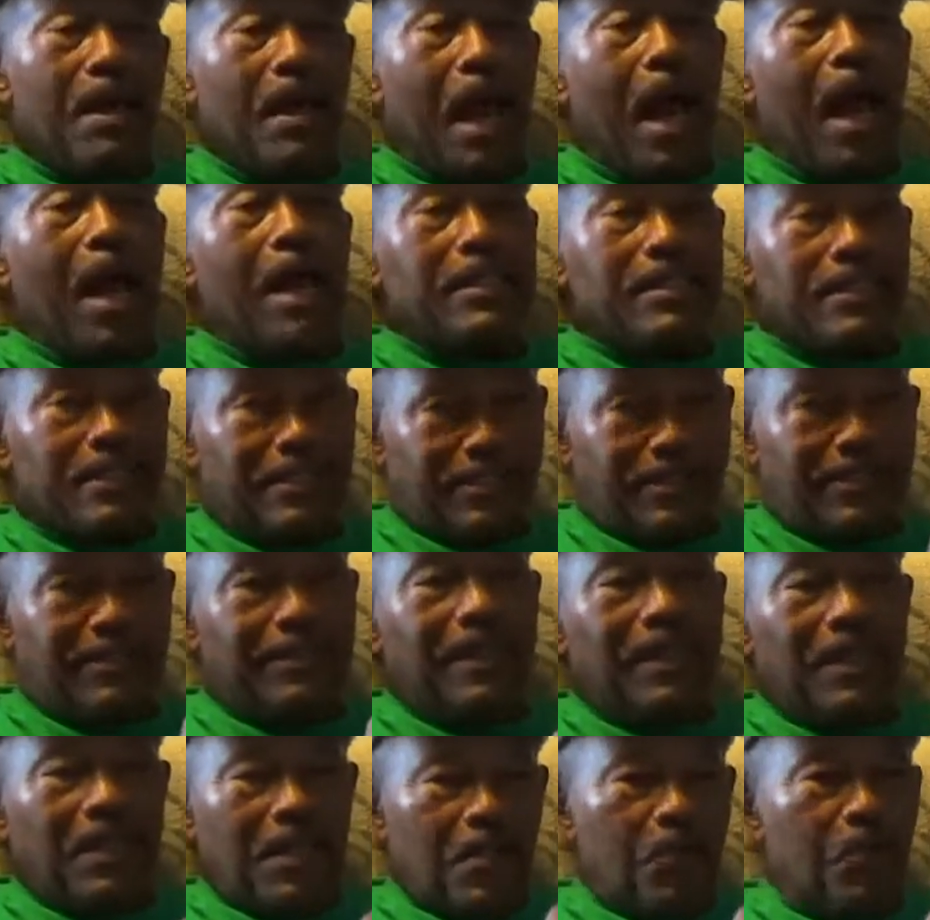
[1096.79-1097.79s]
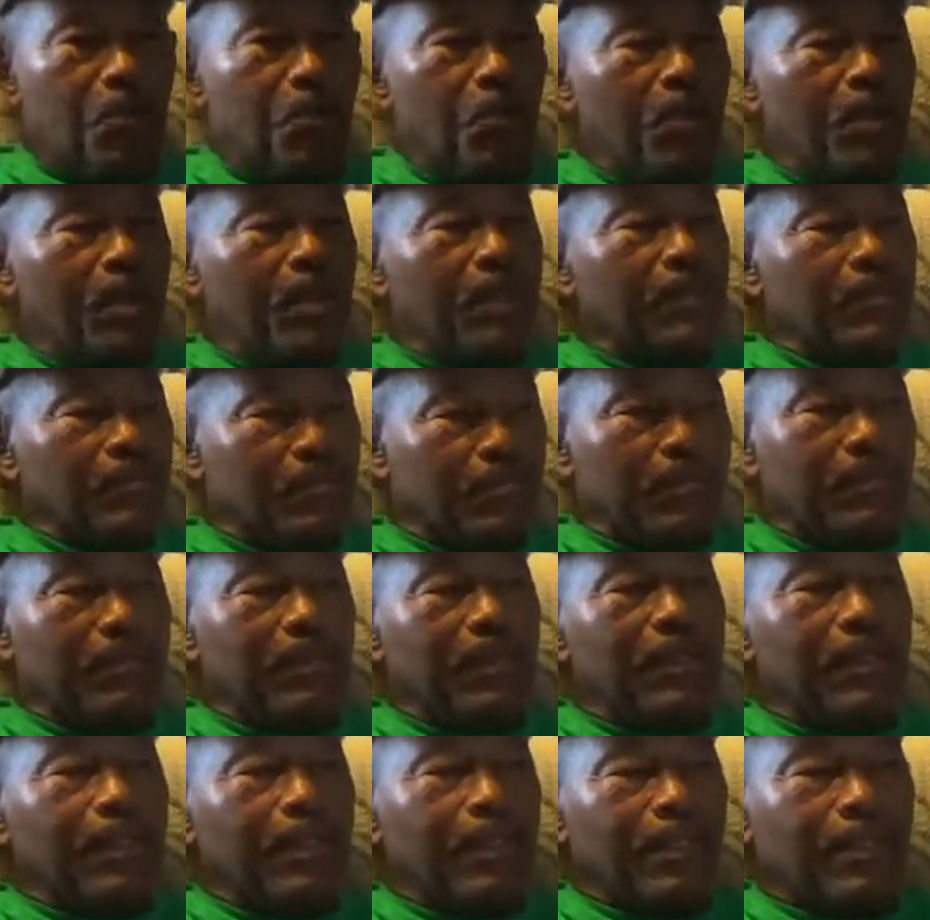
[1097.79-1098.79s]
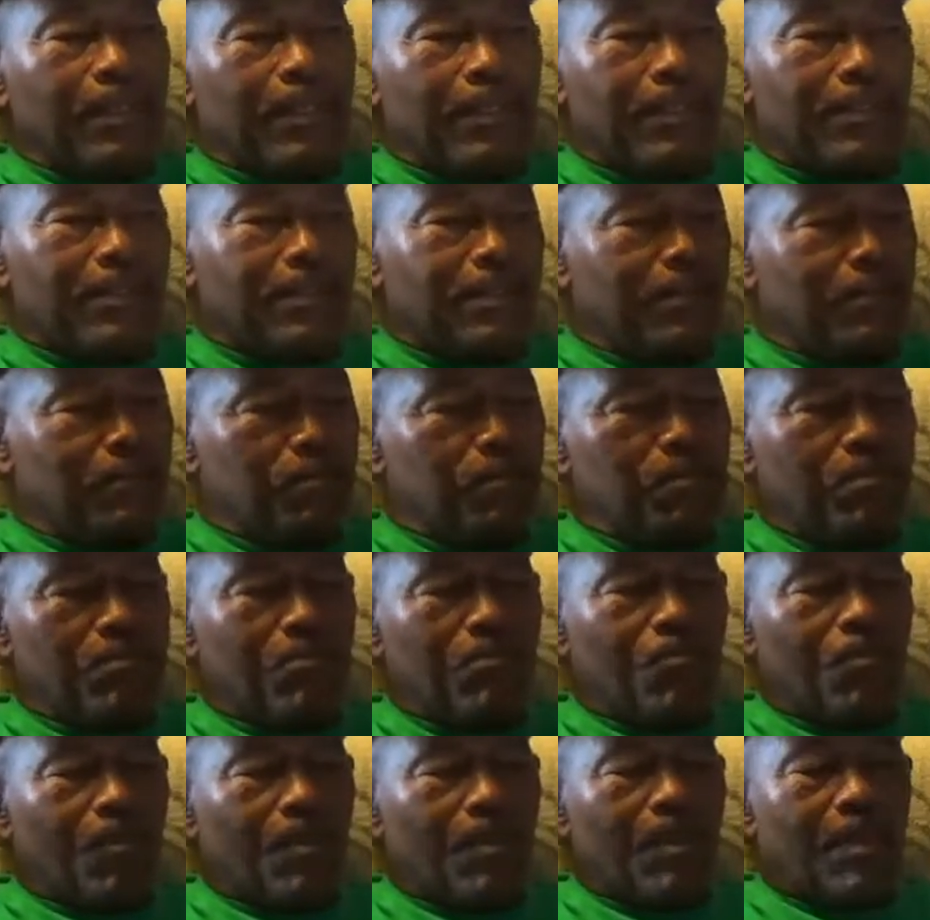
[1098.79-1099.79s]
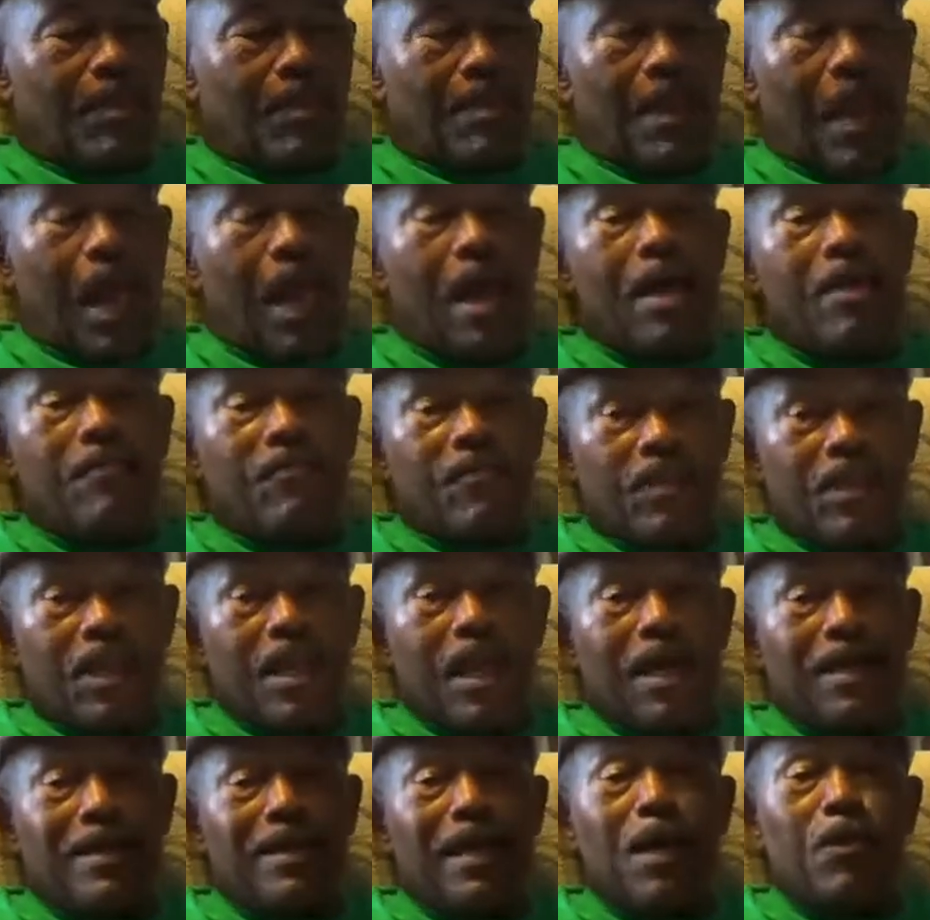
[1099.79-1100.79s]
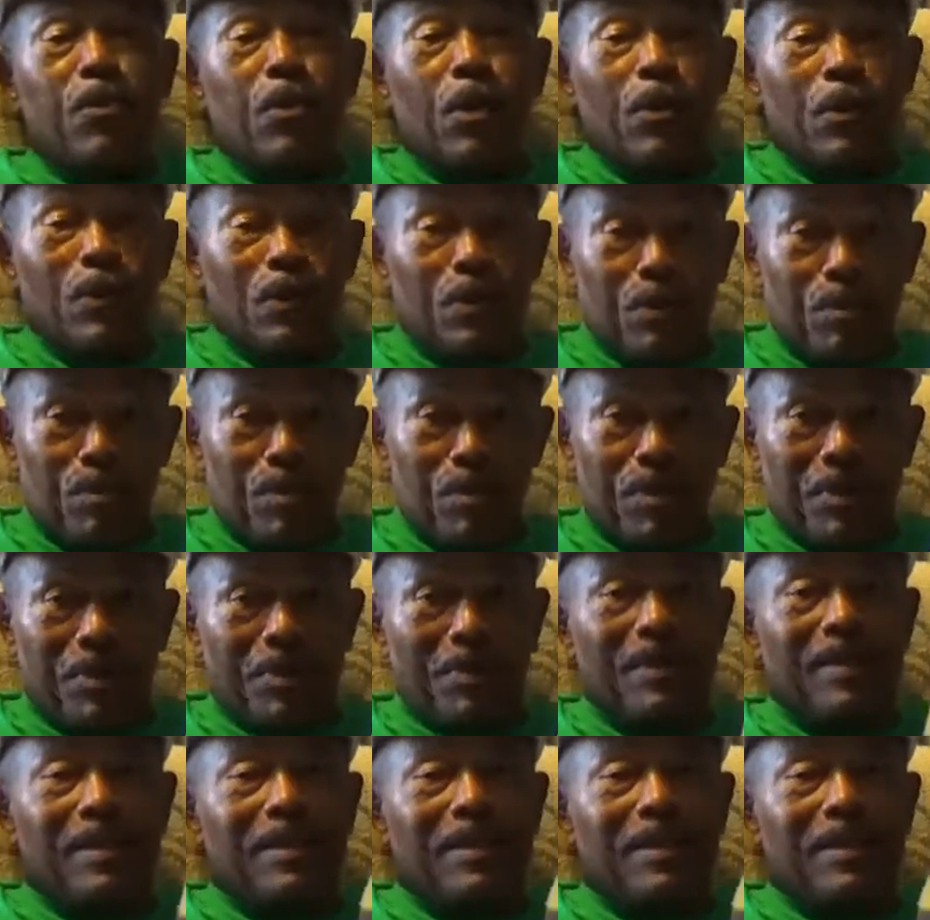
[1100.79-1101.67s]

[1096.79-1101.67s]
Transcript: I, look at this. I had forgotten I wrote the book,